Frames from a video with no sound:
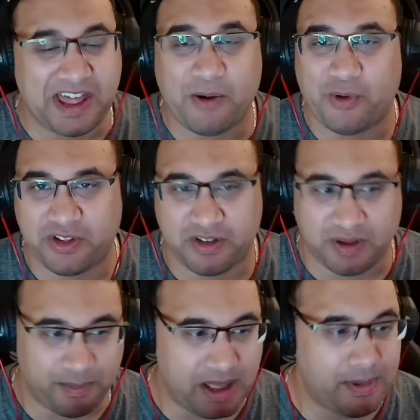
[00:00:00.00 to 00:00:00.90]
that was
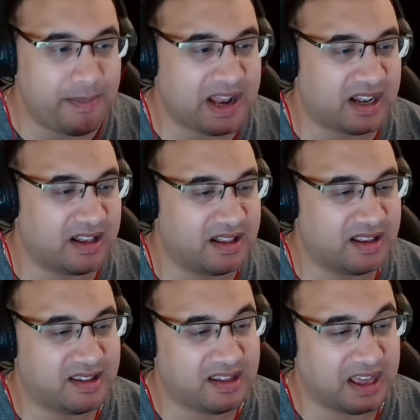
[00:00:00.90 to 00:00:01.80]
Baby
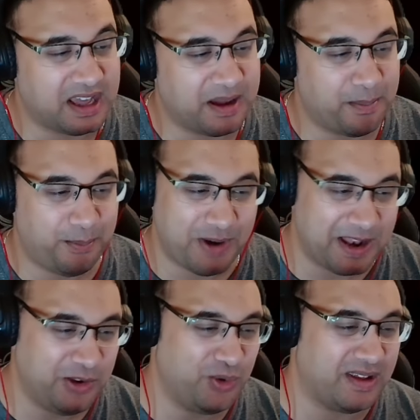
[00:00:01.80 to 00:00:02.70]
Metal's uh,
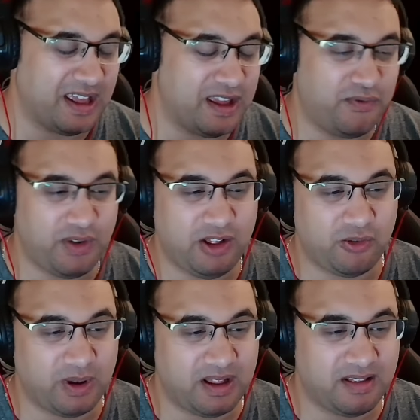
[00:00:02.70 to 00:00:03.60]
Brand New Day
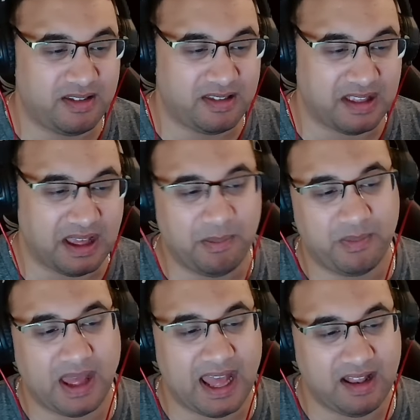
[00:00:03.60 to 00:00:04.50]
featuring
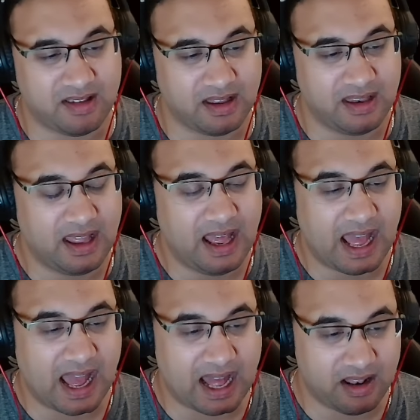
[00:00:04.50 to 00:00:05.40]
Tim Henson
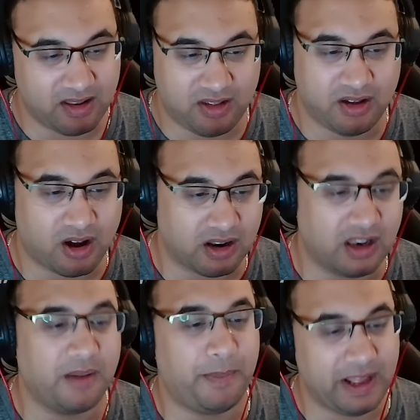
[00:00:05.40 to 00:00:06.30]
and Scott
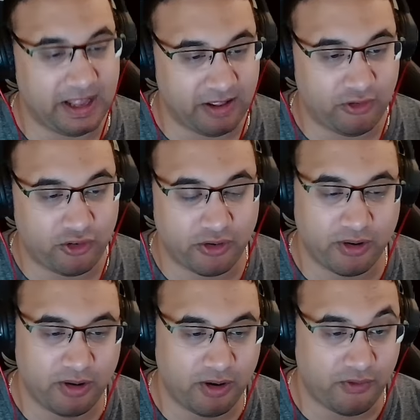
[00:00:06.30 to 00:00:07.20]
LePage.
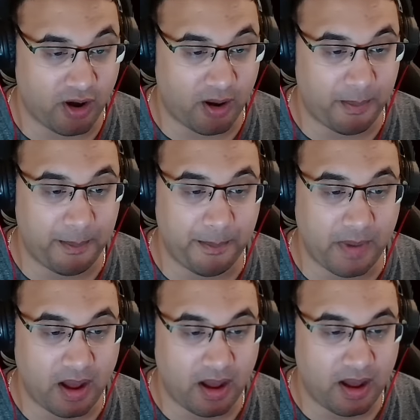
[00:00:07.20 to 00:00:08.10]

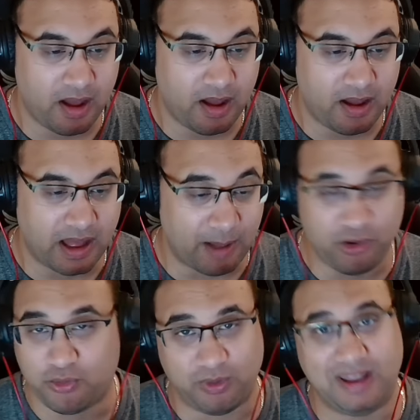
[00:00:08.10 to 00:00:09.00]
Um, I'm
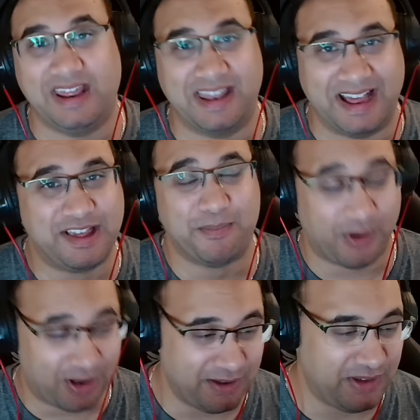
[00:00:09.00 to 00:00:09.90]
just reading this
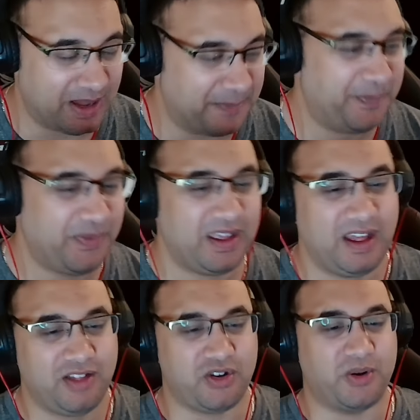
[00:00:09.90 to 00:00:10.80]
polyphia.
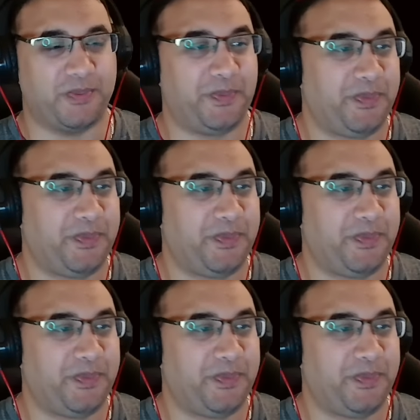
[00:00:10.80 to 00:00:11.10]
So,